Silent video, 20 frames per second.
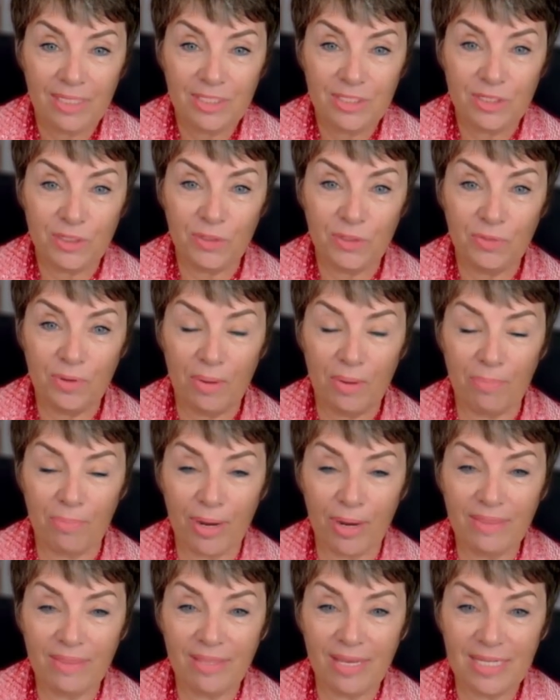to
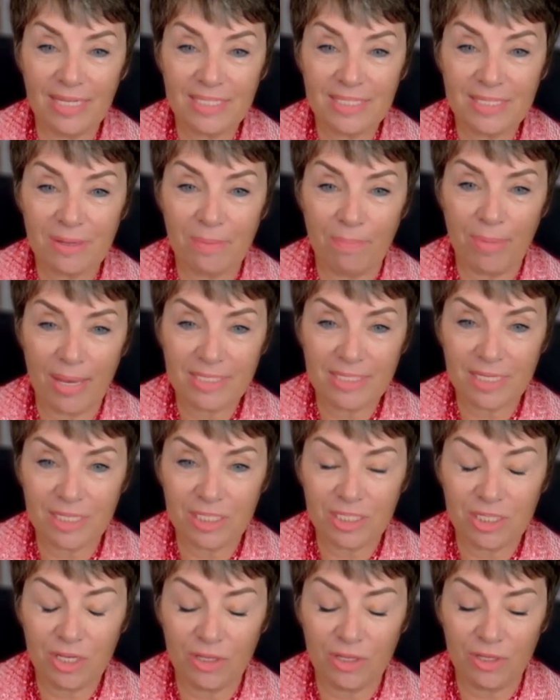bring this
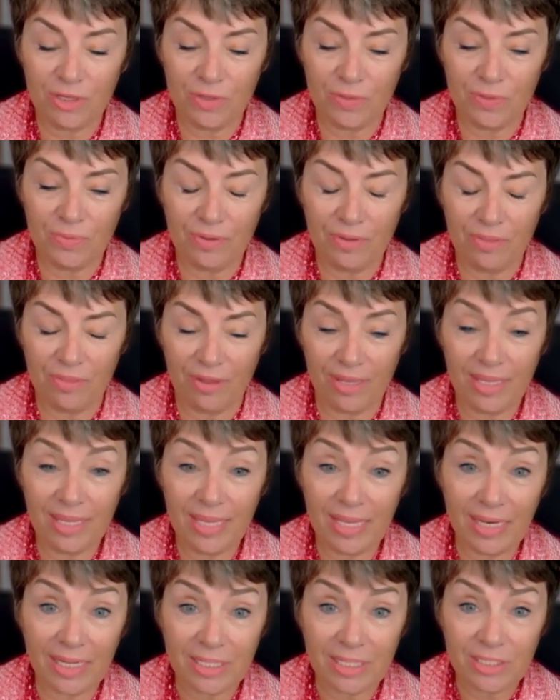message to you, the
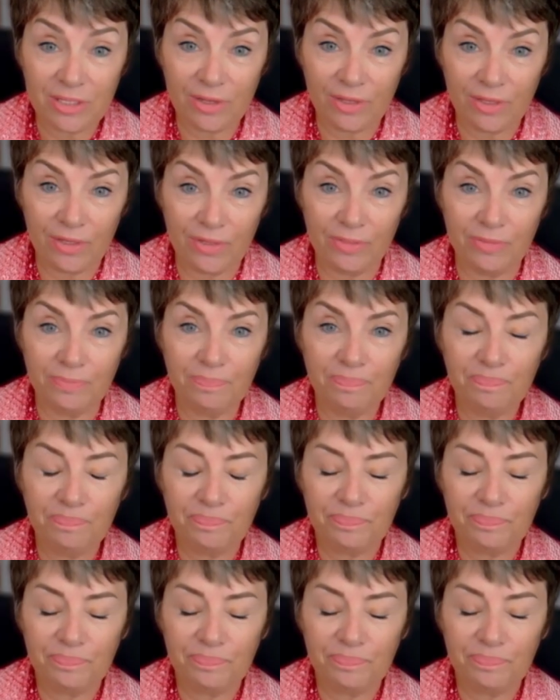healing to you.